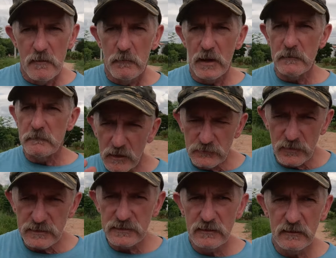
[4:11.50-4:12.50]
But
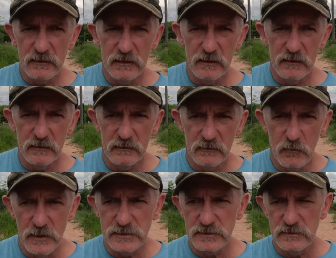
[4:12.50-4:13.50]
addressing the
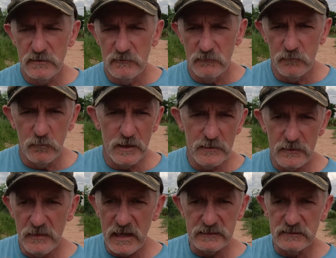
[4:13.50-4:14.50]
question of whether
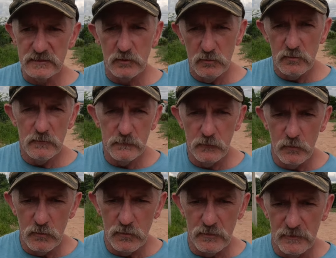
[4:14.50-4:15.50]
that's good
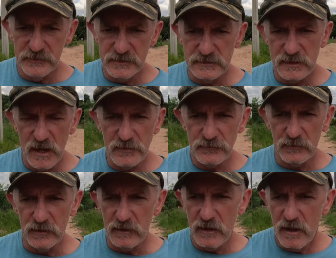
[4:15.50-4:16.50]
for this
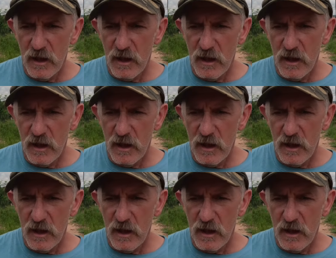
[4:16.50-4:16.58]
country,